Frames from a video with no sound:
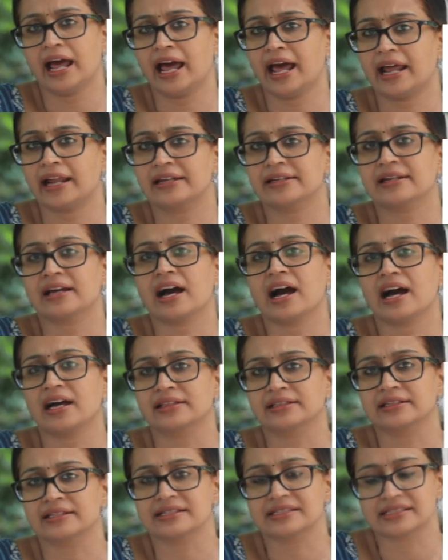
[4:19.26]
and
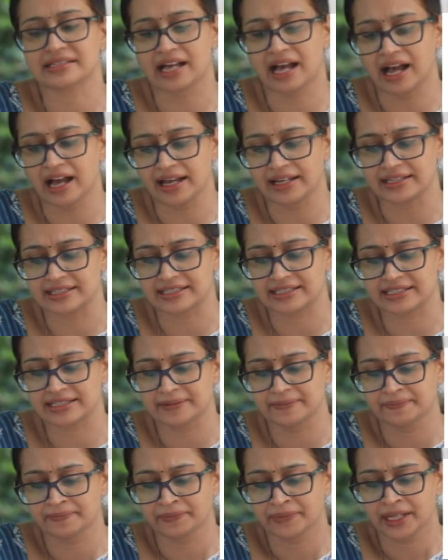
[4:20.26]
others' eyes.
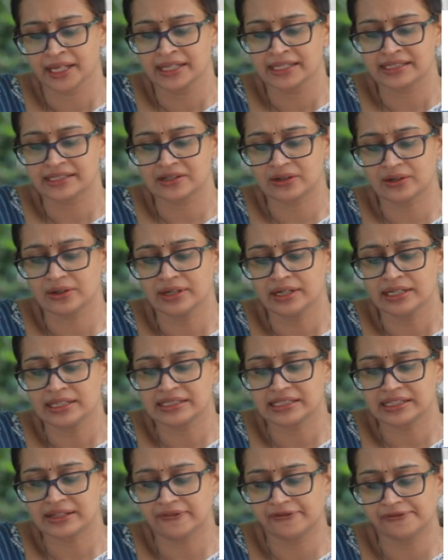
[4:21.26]
So
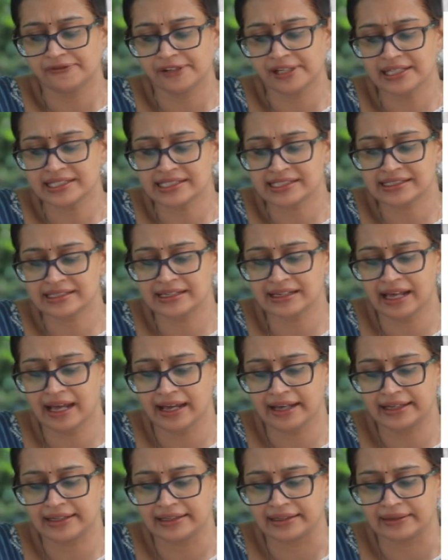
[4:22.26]
see the first
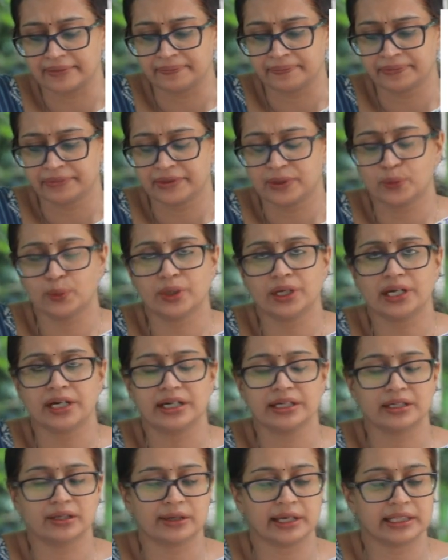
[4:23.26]
line, the
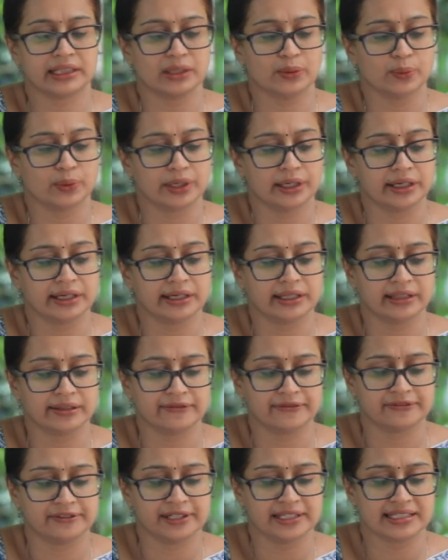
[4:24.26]
word, look at the word in the
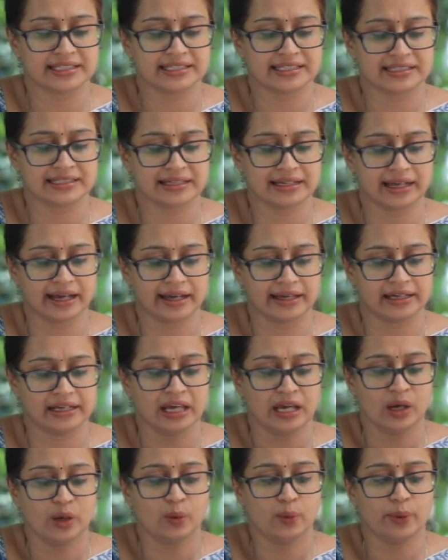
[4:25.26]
first line:
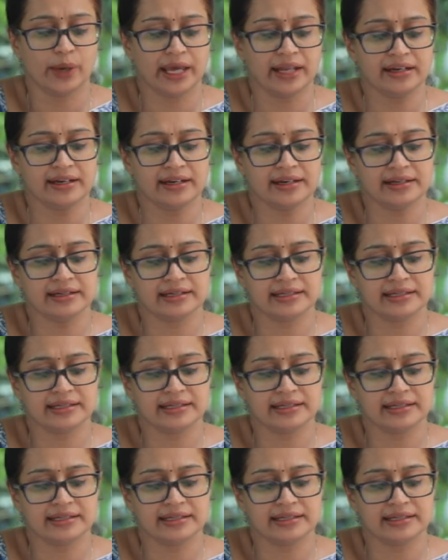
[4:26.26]
when in